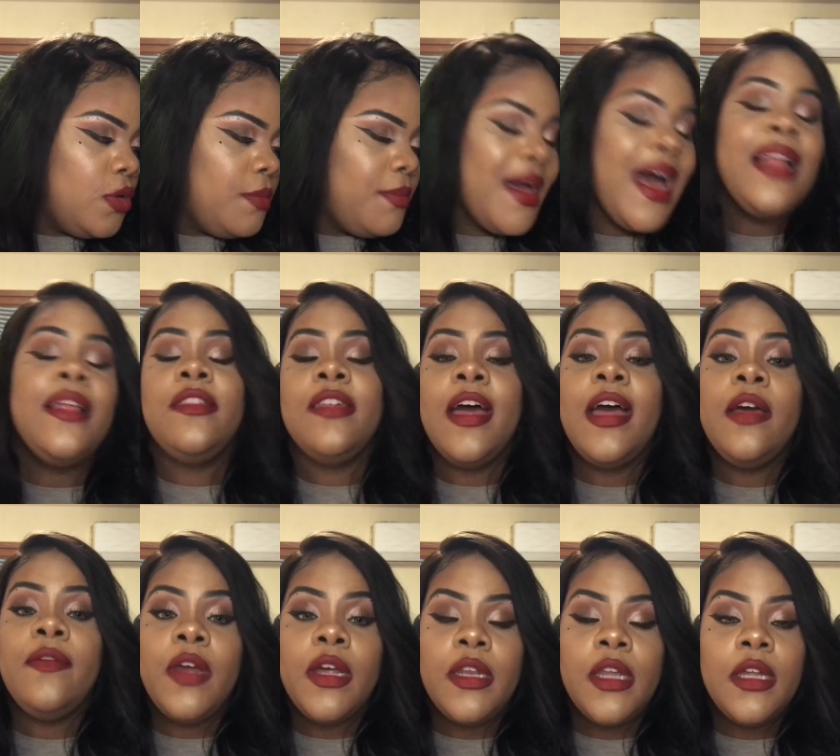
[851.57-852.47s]
palettes I
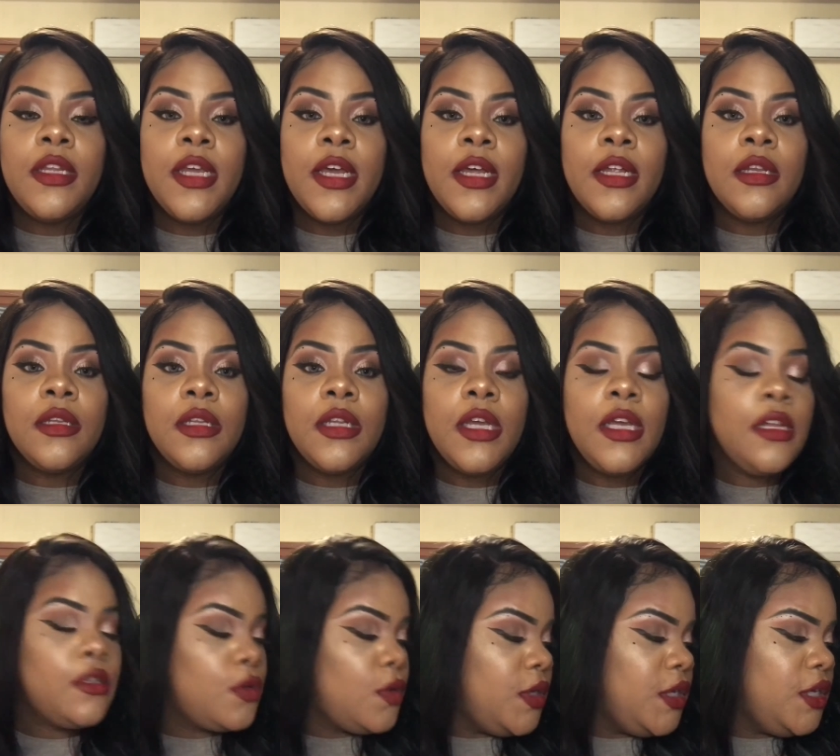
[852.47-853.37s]
have not done yet. Yeah,
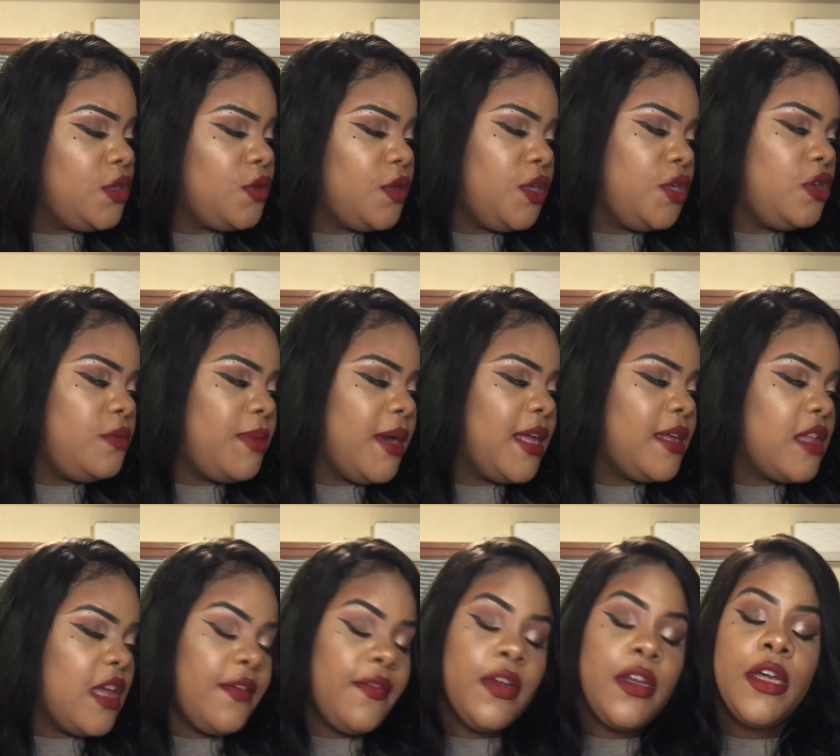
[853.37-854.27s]
22 palettes
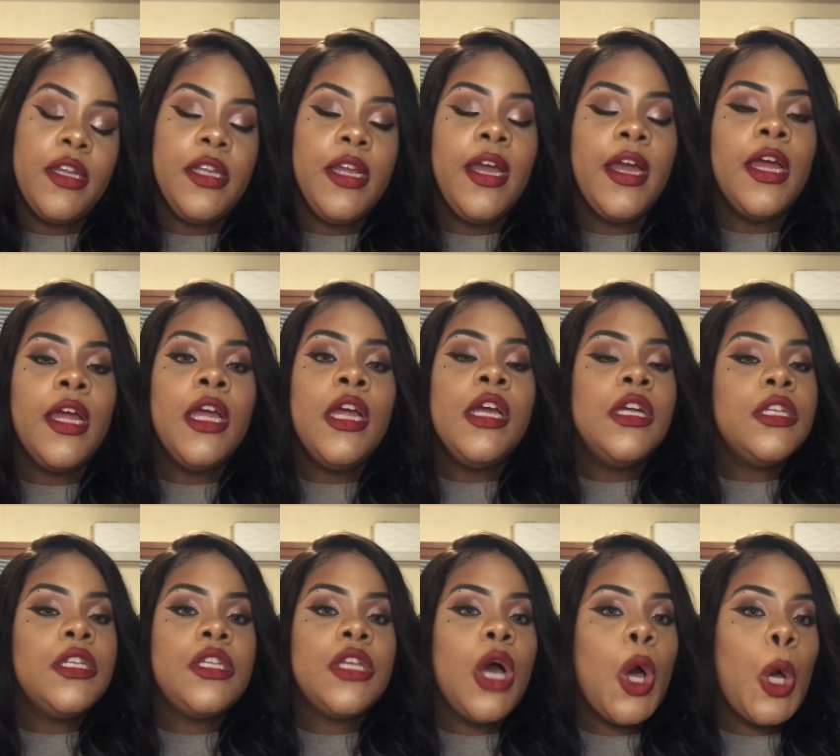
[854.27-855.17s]
I haven't done yet.
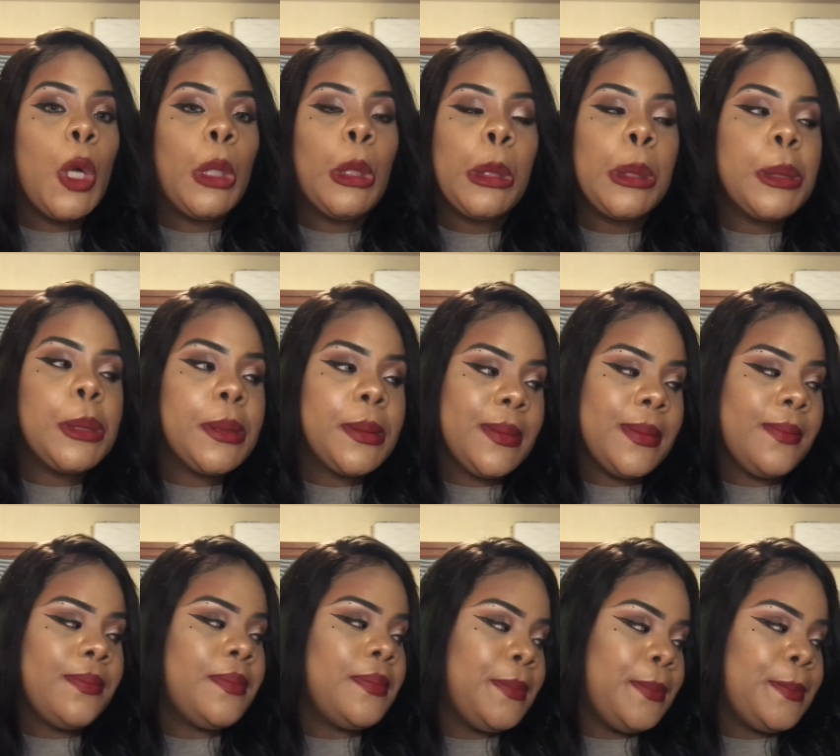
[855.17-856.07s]
So,
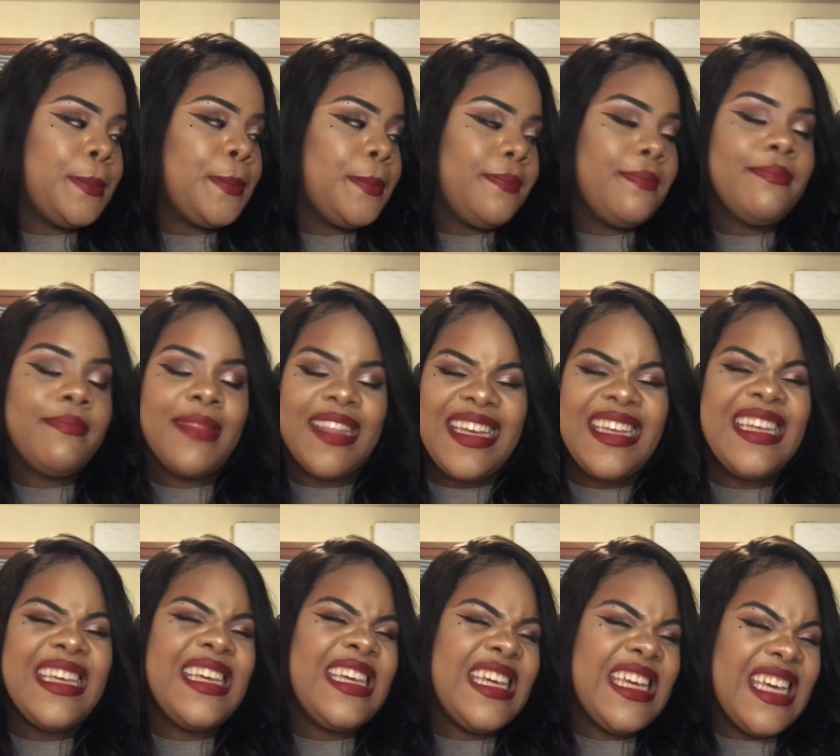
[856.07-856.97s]

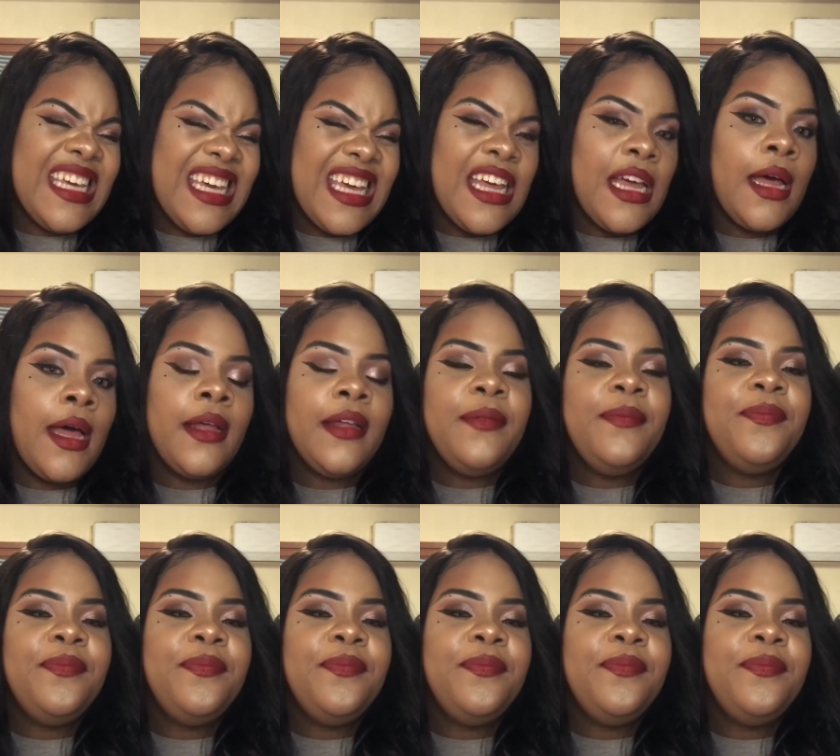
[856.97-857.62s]
yeah.